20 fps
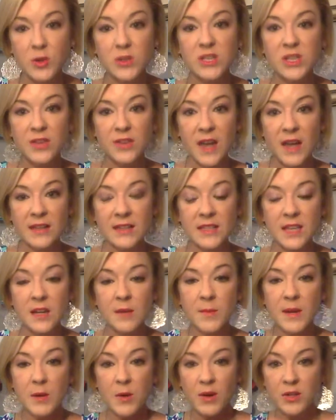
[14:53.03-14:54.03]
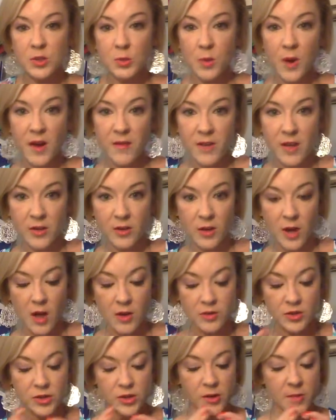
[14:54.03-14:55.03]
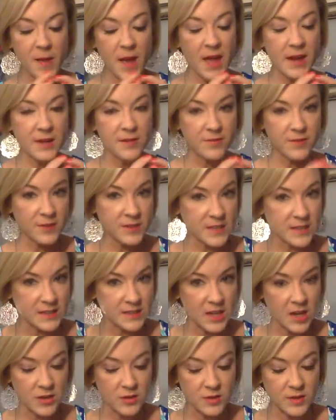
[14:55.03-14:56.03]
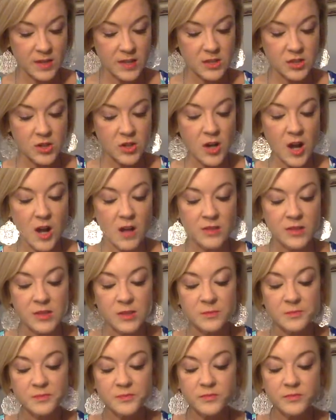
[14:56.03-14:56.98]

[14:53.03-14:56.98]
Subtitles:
So that's going to be worth $1,200. You're buying it for $600. That's your cost.